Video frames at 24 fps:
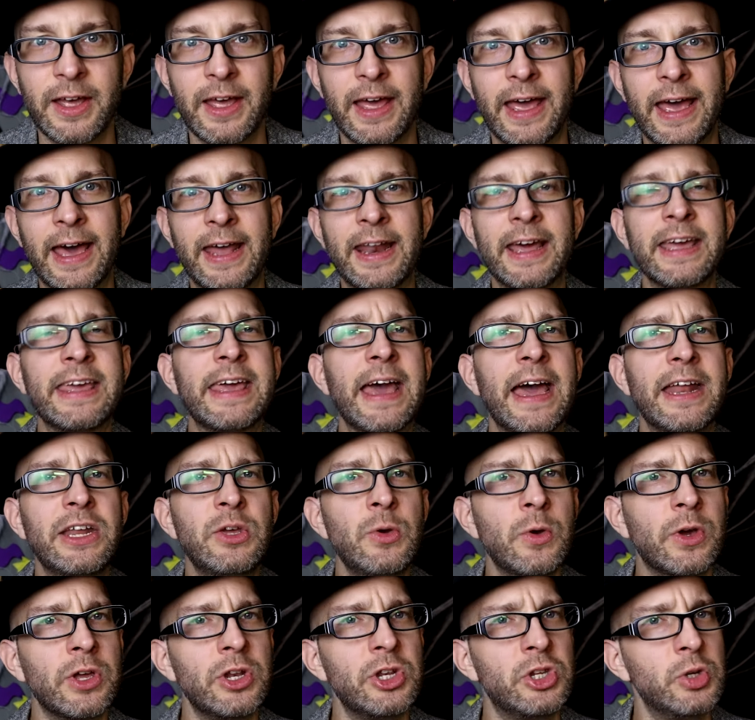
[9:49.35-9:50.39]
And again, you
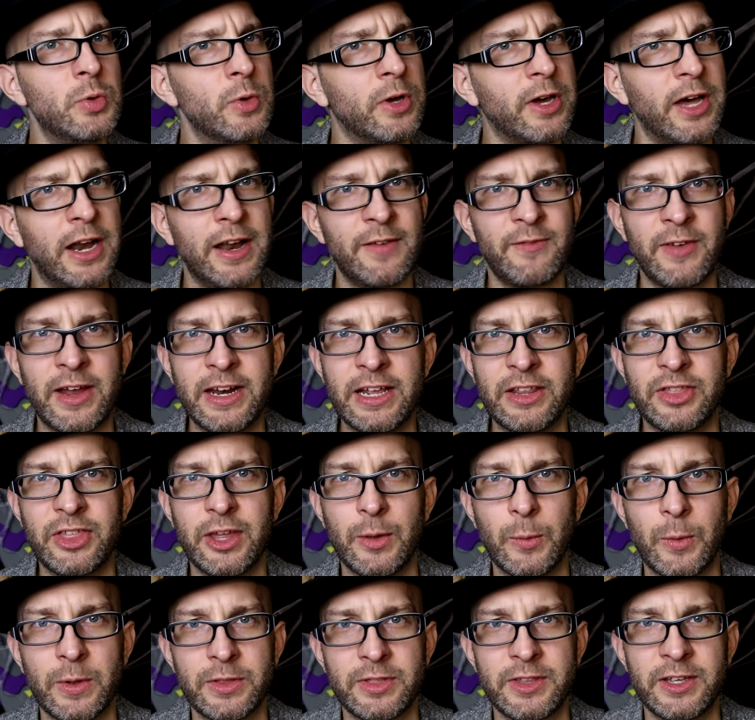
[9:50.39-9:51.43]
can do kind of anything
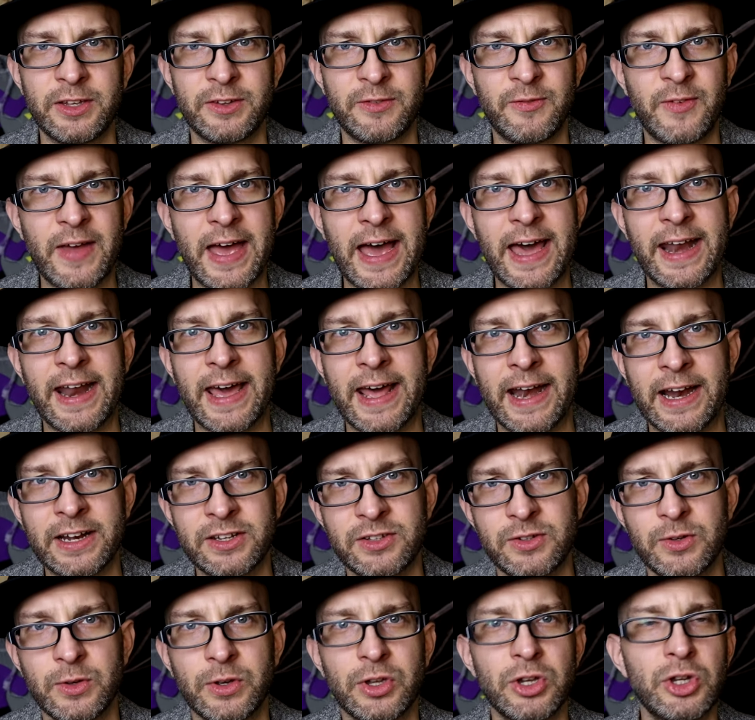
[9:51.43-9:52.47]
with these fan
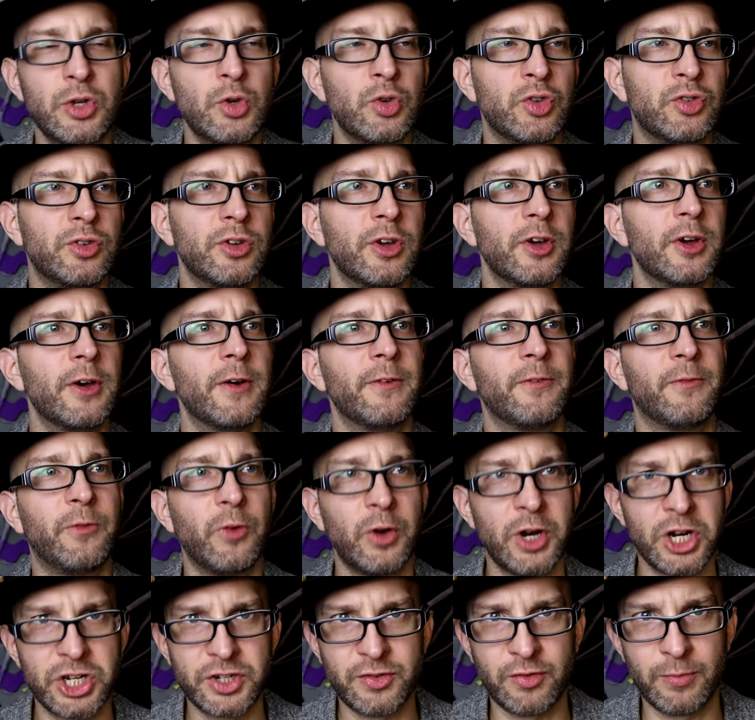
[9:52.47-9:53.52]
edits. You can use
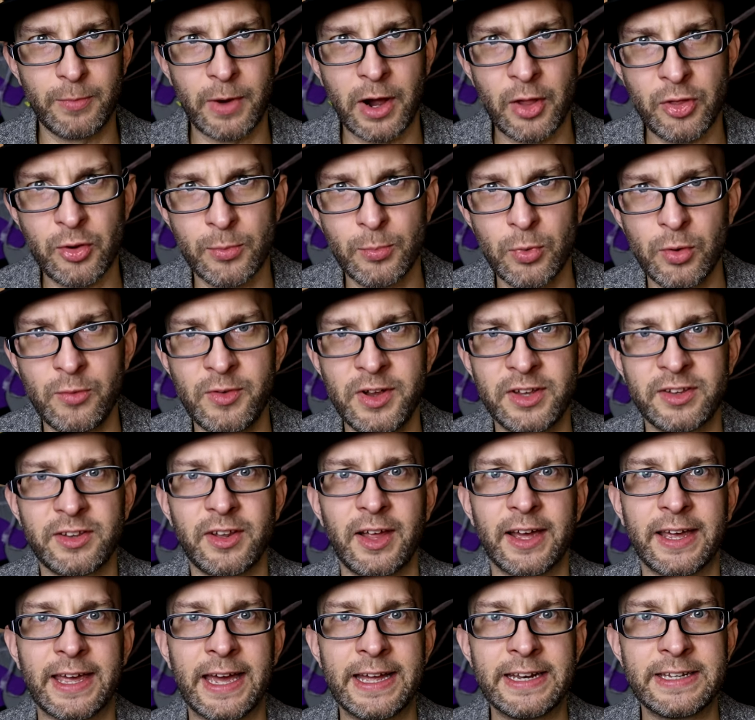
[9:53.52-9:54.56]
footage from other movies
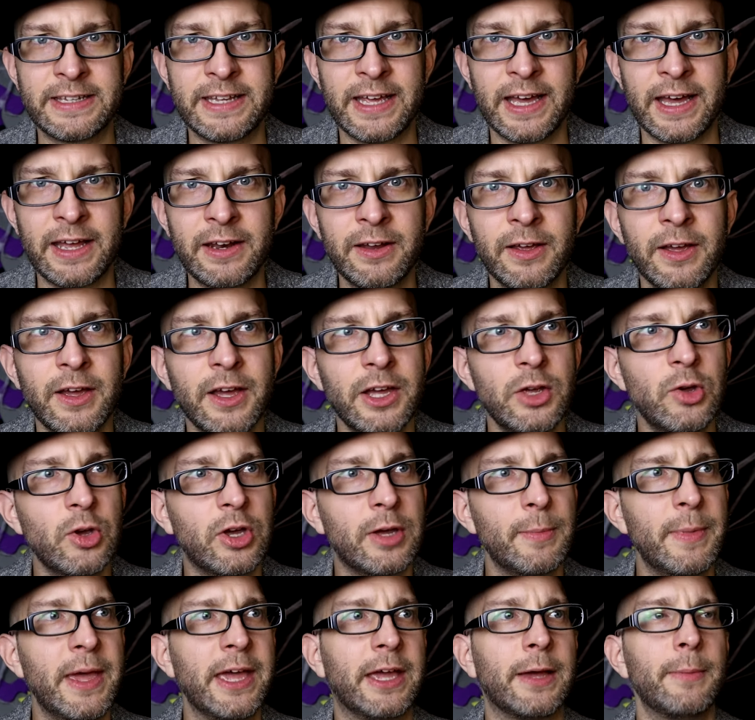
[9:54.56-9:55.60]
like I did. You
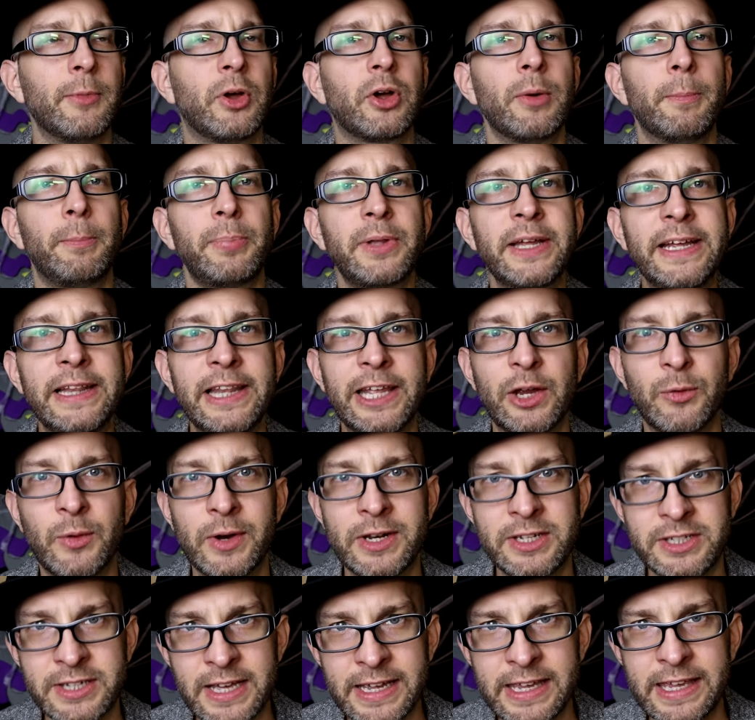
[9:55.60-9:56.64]
can make them completely
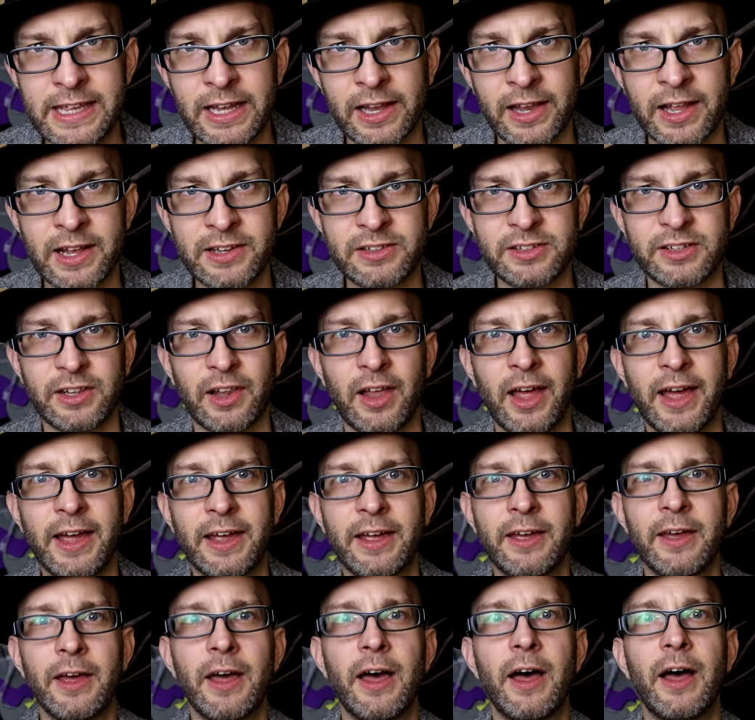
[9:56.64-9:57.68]
ridiculous
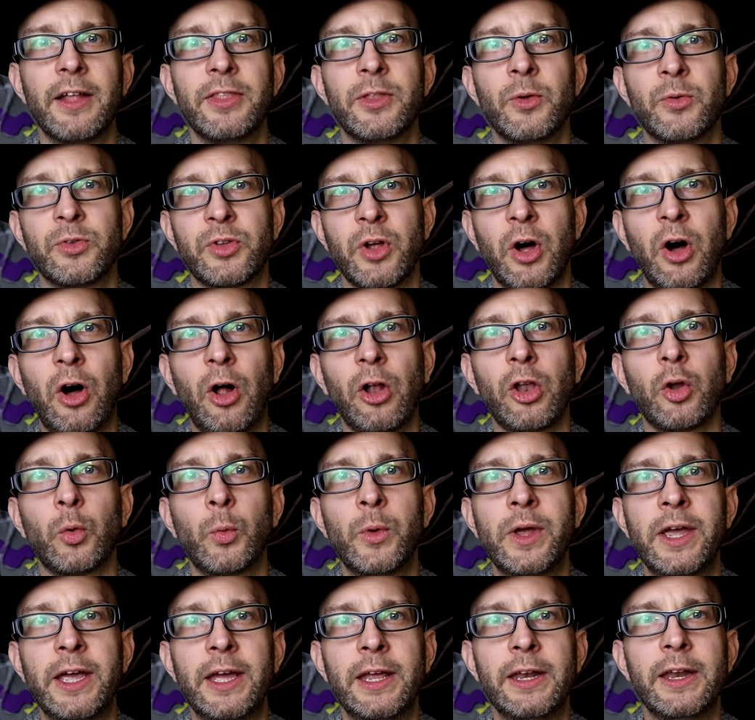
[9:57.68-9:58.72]
like there's a
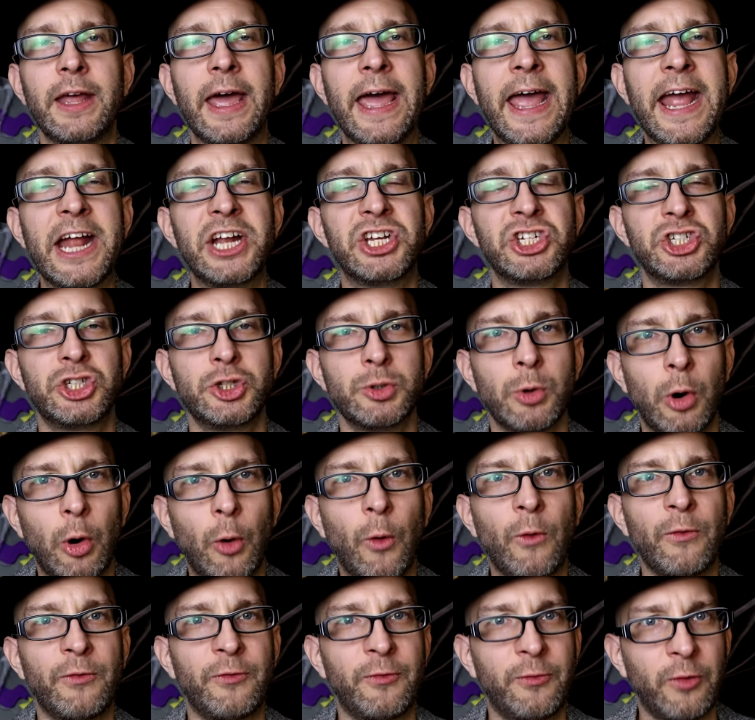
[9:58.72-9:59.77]
Halloween
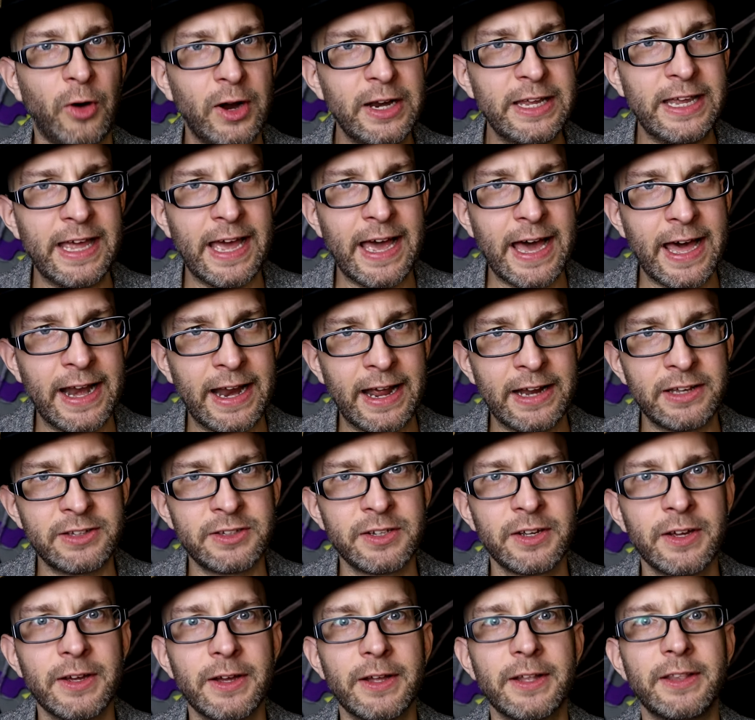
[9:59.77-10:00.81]
H2O funny edit
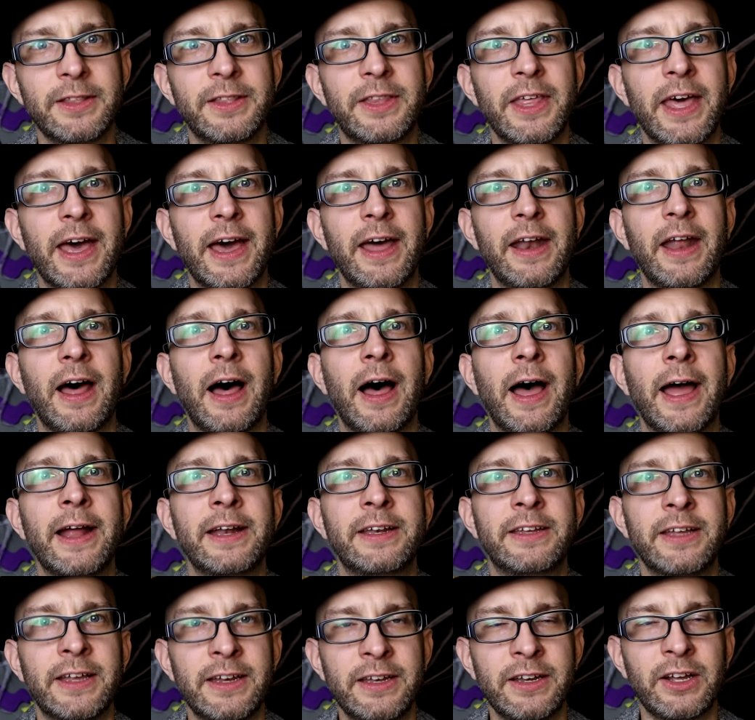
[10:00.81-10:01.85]
that I
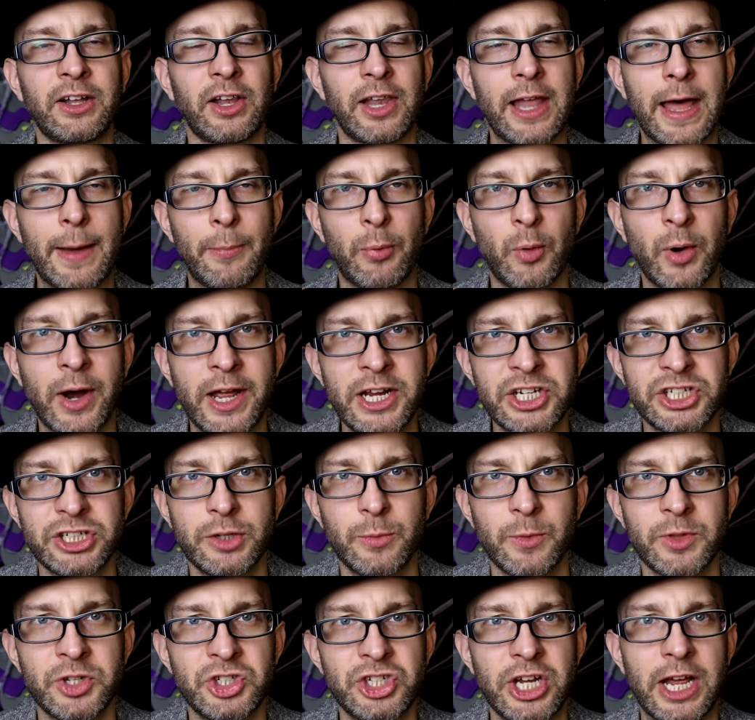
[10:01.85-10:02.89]
did in collaboration
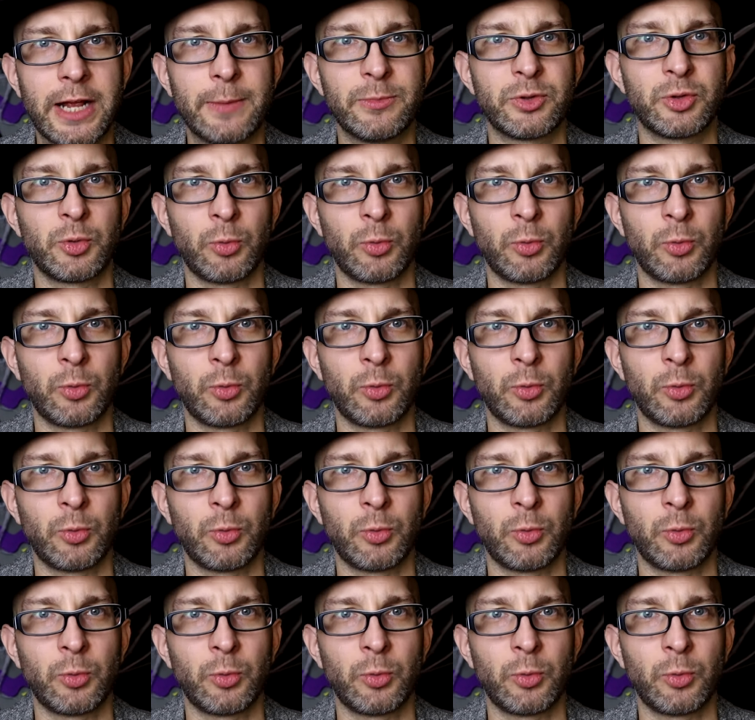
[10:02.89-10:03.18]
with James